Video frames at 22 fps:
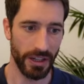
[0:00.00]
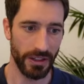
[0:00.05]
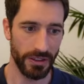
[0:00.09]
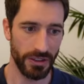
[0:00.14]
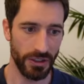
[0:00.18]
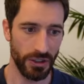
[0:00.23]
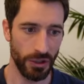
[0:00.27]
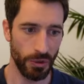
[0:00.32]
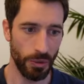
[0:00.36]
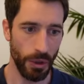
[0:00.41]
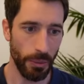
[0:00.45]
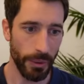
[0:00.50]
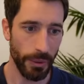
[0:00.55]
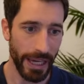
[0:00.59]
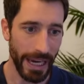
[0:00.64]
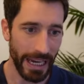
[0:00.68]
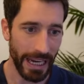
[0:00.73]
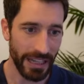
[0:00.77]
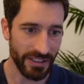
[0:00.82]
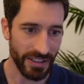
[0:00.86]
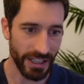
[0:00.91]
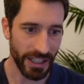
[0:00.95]
So what we
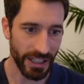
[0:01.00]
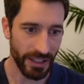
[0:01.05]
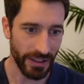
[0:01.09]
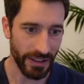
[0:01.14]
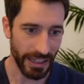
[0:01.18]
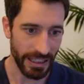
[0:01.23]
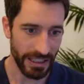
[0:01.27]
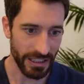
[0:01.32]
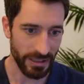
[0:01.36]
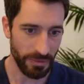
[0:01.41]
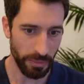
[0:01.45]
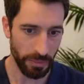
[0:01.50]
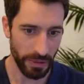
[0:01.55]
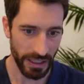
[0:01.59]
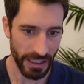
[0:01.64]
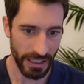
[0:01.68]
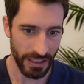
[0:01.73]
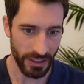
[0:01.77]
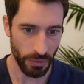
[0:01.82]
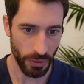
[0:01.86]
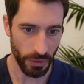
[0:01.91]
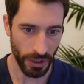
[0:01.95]
asked here is
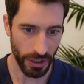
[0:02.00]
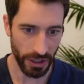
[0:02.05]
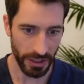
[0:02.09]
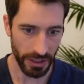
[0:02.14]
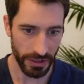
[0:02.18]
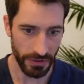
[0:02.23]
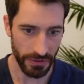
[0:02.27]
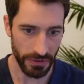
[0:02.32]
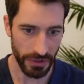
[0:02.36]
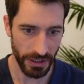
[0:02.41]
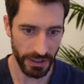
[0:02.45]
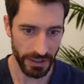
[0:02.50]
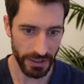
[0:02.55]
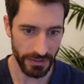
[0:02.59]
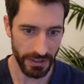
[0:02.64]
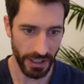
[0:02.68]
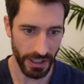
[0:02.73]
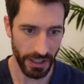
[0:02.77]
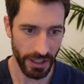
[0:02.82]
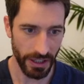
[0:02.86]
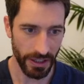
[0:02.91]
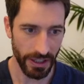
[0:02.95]
please work on the front of the
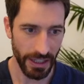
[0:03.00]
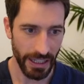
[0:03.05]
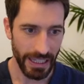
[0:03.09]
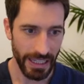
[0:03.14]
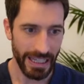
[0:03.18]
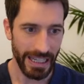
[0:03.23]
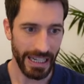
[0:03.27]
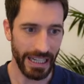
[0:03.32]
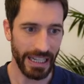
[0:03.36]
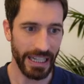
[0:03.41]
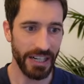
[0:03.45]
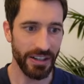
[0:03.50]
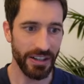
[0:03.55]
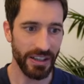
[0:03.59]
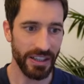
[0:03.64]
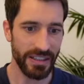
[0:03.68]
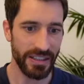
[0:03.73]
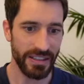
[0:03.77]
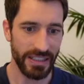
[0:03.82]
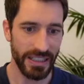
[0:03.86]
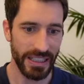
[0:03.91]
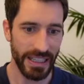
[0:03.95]
car, and here you can
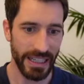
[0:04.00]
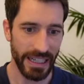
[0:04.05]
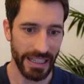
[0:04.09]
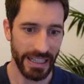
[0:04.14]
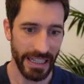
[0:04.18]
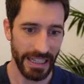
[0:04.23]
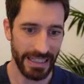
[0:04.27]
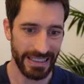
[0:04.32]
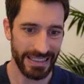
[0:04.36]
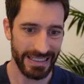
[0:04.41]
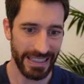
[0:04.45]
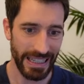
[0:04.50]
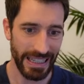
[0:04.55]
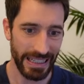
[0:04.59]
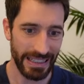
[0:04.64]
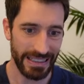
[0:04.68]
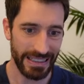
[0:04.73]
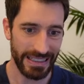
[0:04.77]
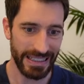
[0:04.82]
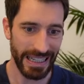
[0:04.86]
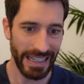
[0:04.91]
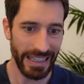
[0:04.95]
see that
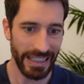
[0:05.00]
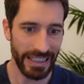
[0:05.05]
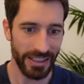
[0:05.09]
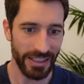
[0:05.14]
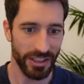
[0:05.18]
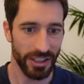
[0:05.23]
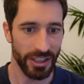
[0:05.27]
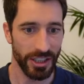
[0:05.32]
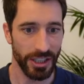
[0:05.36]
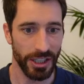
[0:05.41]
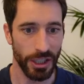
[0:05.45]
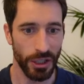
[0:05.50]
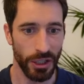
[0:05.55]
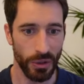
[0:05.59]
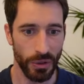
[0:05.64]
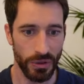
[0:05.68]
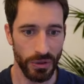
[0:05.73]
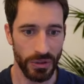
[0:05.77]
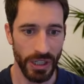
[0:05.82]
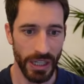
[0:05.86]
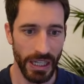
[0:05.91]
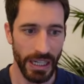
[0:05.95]
extended the
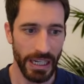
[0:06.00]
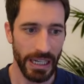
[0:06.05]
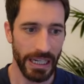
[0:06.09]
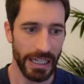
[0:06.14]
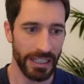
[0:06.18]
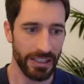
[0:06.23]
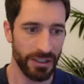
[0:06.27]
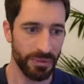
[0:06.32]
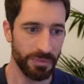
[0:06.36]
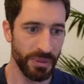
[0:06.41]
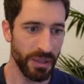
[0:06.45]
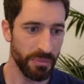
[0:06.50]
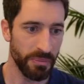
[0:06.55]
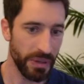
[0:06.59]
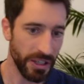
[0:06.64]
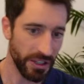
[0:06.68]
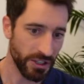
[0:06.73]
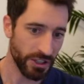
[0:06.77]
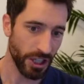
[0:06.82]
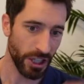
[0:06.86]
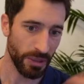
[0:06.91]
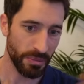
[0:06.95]
nose to be a bit
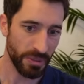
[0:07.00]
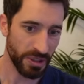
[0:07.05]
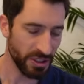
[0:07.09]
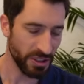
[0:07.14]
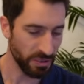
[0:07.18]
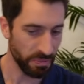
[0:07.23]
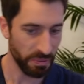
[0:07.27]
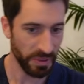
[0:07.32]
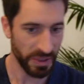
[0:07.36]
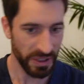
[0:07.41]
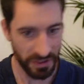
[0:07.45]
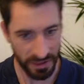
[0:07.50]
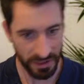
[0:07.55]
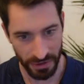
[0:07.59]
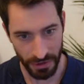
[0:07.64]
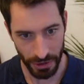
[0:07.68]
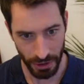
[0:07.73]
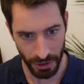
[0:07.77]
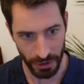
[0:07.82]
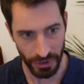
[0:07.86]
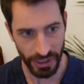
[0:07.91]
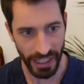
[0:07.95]
sharper, to pierce
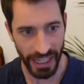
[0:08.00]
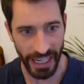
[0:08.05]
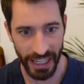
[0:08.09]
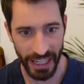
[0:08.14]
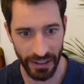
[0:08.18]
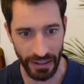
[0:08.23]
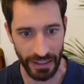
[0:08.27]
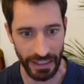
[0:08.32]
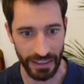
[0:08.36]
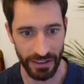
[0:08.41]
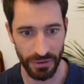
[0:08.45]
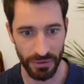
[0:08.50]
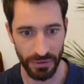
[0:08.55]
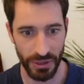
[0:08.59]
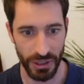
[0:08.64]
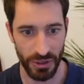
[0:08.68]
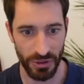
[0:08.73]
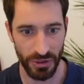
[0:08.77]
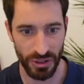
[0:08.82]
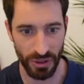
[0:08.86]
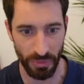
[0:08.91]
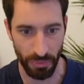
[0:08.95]
through the air and to
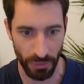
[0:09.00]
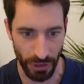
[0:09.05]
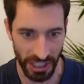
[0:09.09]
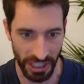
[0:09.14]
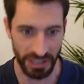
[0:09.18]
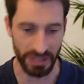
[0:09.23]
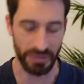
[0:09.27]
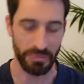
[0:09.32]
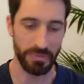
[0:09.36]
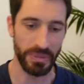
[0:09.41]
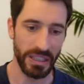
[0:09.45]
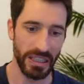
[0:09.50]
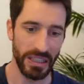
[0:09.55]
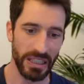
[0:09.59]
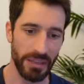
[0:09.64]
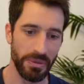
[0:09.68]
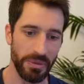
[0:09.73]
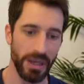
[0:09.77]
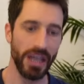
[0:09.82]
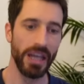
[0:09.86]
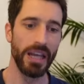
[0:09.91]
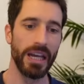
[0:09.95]
reduce the pressure
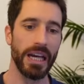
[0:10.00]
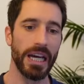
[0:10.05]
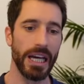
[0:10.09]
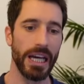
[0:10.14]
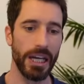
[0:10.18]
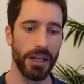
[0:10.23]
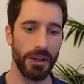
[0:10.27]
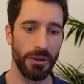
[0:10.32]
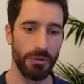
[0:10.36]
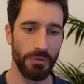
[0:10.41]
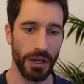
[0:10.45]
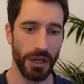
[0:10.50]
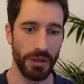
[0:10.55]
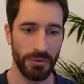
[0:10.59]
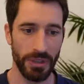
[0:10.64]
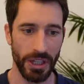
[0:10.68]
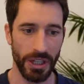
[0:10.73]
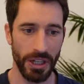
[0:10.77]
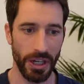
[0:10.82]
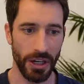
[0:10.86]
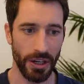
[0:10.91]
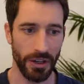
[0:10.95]
buildup around the
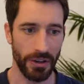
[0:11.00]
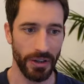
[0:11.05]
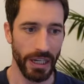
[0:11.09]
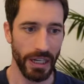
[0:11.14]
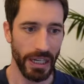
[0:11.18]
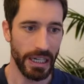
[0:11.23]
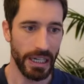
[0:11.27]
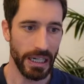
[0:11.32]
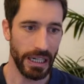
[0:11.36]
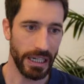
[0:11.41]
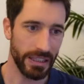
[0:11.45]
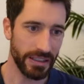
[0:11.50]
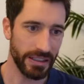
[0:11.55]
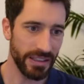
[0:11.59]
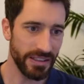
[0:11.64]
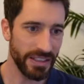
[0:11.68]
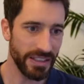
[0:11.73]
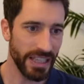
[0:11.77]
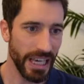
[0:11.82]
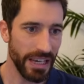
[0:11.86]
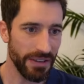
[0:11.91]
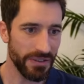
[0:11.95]
car. This
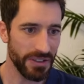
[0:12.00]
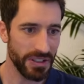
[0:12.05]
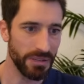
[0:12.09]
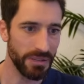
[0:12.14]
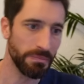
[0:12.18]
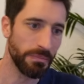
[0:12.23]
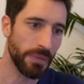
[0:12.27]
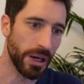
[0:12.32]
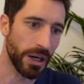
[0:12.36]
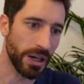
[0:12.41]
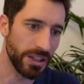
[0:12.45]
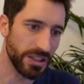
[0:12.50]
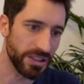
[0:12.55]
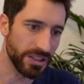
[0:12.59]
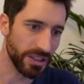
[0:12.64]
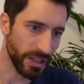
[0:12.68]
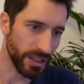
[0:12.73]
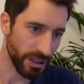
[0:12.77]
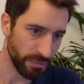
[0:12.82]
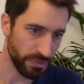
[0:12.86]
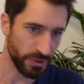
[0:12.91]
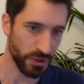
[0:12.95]
gave us a
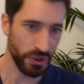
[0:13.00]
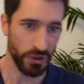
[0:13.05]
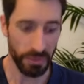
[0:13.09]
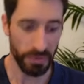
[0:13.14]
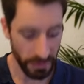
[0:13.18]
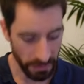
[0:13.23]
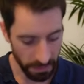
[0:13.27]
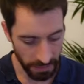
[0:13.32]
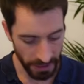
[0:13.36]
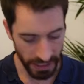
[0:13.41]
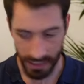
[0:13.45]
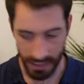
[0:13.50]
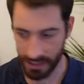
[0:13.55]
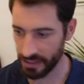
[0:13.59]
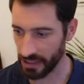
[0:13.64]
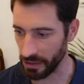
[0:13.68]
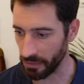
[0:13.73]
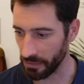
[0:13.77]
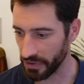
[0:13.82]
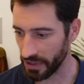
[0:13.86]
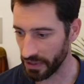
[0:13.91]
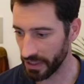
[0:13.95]
marginal improvement, but it's
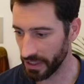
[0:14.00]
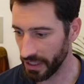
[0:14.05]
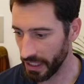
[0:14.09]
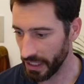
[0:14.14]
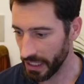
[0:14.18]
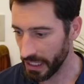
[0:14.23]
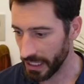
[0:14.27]
something.